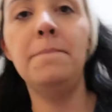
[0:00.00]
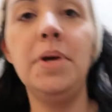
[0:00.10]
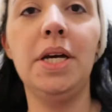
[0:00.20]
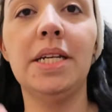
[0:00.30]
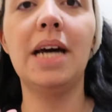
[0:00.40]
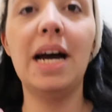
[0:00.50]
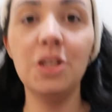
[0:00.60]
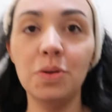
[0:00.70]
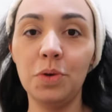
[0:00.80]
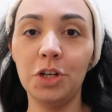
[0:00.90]
But I
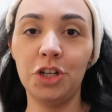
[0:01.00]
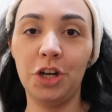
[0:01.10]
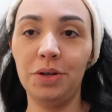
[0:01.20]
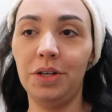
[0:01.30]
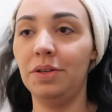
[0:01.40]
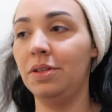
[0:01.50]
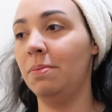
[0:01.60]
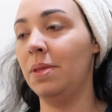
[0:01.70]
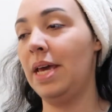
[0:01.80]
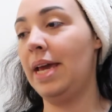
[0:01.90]
just want to show you
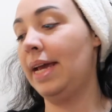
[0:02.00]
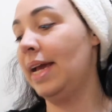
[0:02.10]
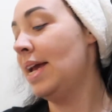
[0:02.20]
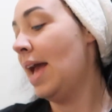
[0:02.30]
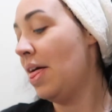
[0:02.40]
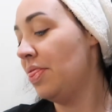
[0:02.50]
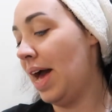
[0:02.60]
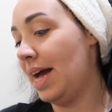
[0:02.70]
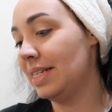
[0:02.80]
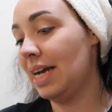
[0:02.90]
something
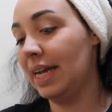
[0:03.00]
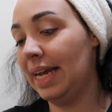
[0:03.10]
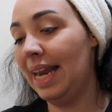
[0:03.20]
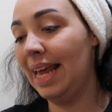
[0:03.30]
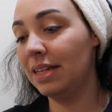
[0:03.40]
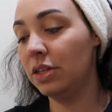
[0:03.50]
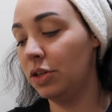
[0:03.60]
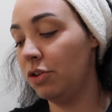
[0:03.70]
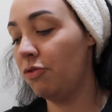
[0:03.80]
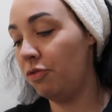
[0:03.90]
that I
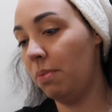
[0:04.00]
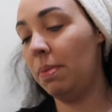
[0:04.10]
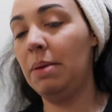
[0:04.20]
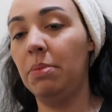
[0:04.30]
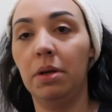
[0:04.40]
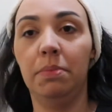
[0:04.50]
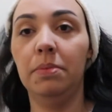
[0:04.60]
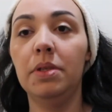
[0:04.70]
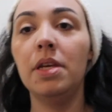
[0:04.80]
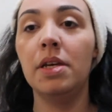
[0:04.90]
collected from my
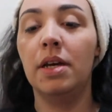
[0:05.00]
mum's.